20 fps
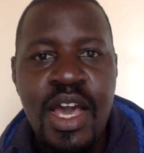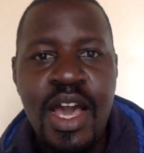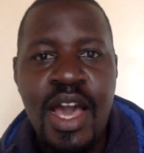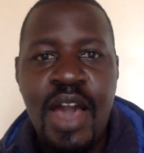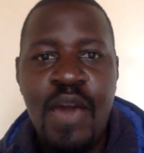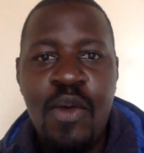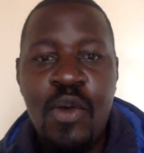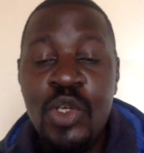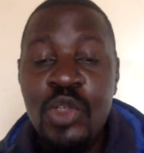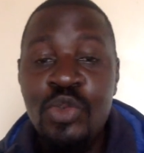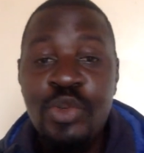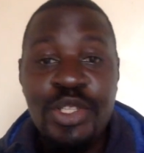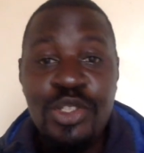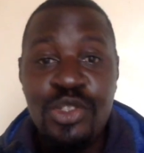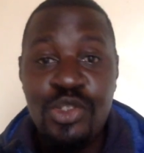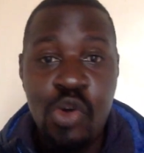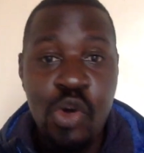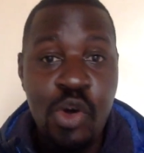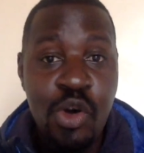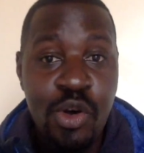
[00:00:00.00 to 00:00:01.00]
what we
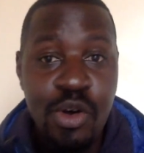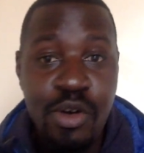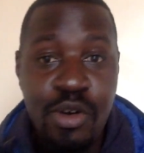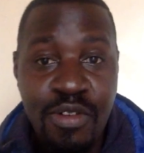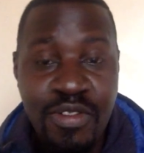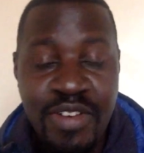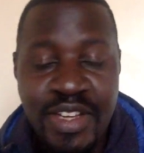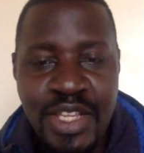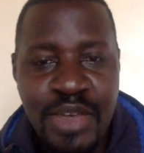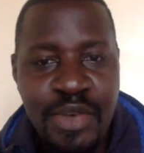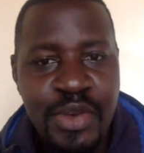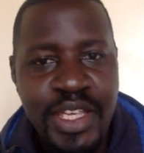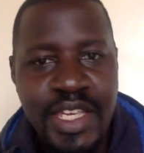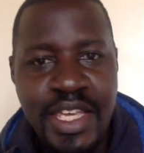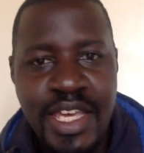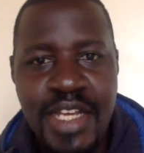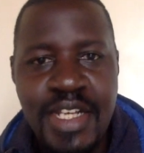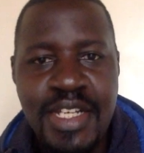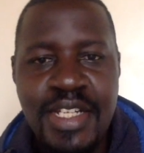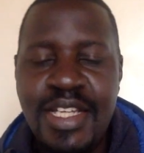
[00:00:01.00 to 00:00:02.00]
saw over the
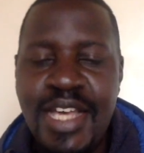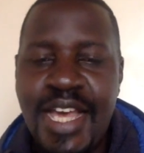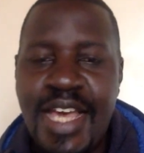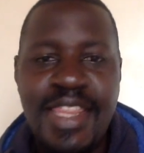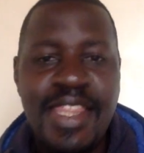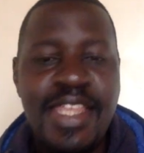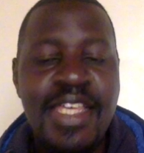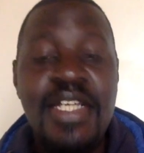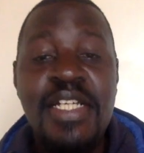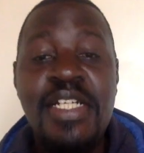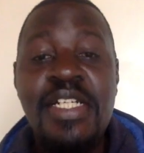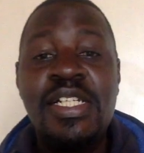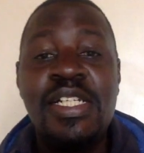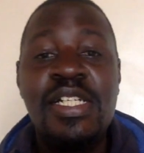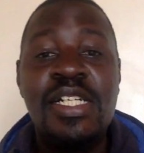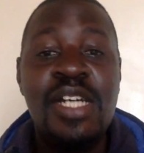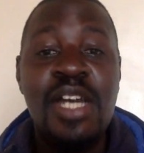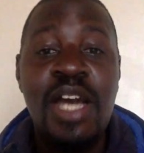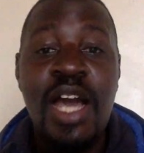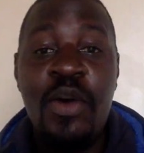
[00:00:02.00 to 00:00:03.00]
weekend, I think
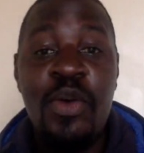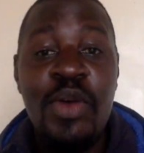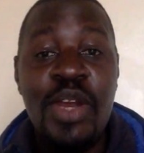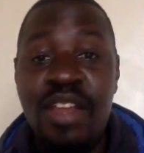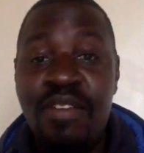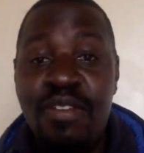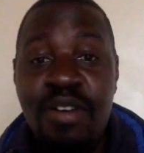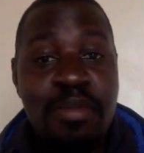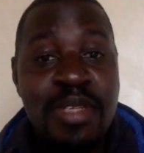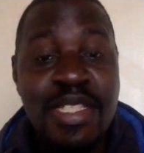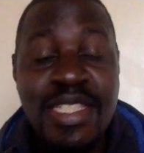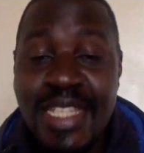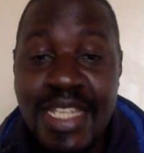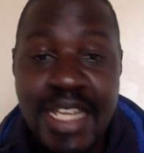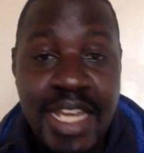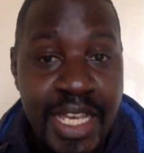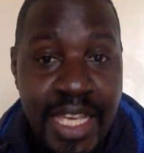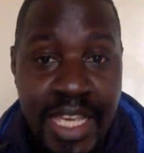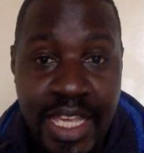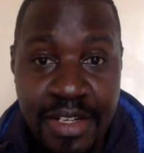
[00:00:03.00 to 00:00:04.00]
will never be seen
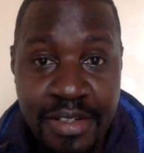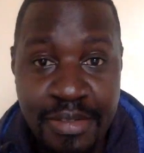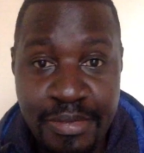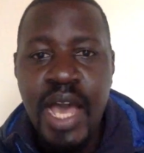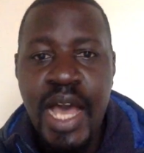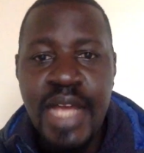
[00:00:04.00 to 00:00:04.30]
again.